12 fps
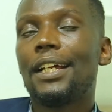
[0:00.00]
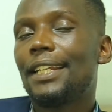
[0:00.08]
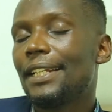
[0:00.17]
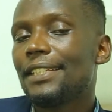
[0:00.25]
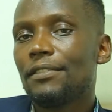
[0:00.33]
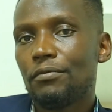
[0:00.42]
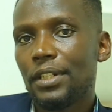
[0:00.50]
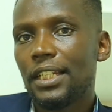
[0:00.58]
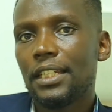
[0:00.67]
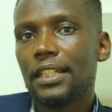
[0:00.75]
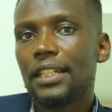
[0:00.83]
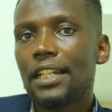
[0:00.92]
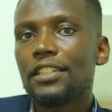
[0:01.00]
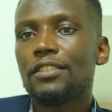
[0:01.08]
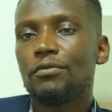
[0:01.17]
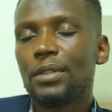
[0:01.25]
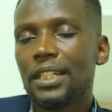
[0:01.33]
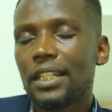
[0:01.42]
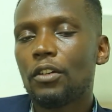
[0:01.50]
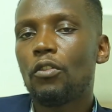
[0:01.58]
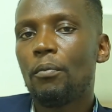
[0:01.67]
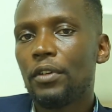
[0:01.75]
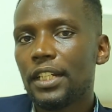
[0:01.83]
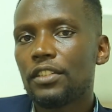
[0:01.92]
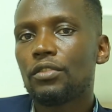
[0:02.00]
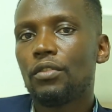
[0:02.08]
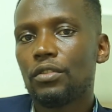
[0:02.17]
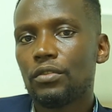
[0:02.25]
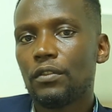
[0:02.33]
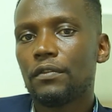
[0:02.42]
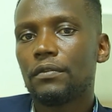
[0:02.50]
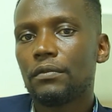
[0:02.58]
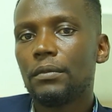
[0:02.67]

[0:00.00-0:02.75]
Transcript: That is really the commonest cause of